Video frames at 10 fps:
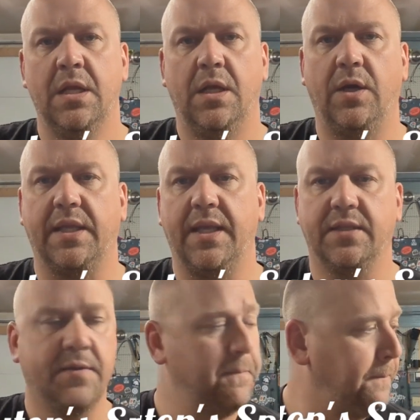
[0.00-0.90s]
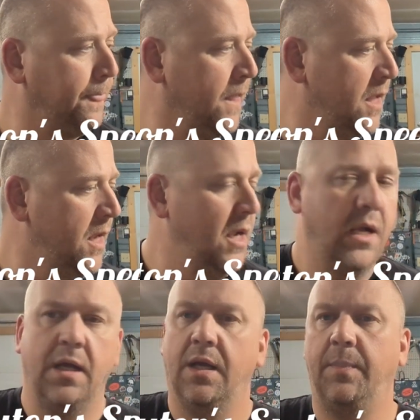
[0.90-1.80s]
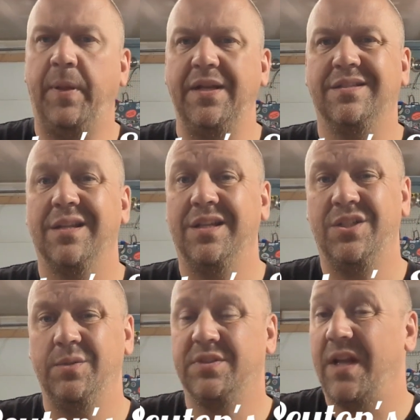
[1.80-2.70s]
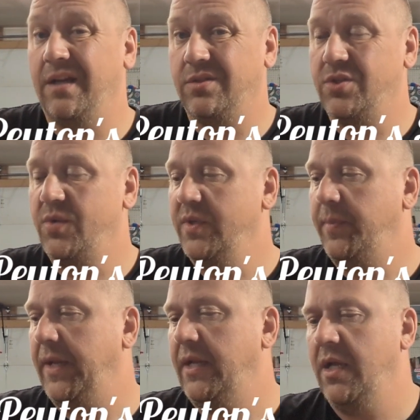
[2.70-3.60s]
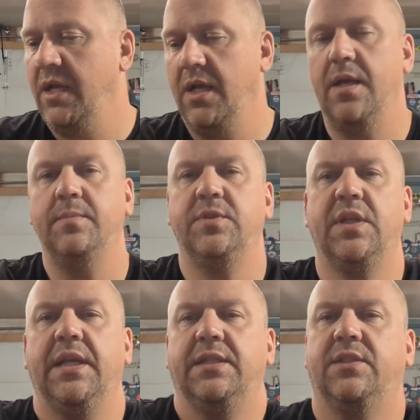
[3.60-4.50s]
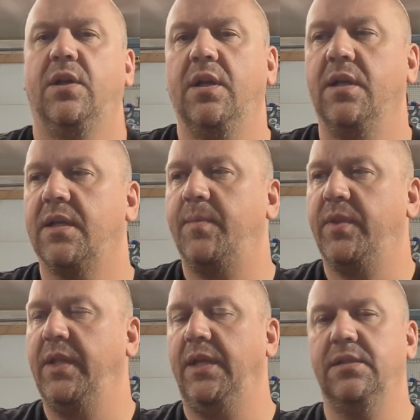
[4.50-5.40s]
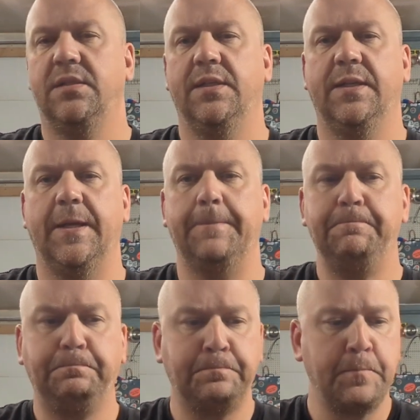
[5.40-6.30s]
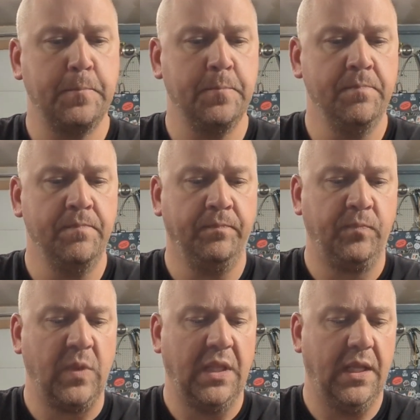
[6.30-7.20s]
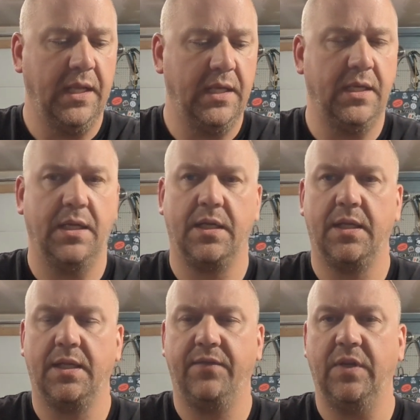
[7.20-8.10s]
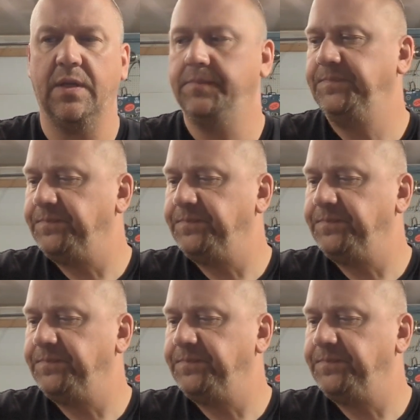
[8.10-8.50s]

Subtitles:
All right, kids. Peyton decided she was tired, so she went to bed. I'm just gonna get started on a couple things and kind of give you a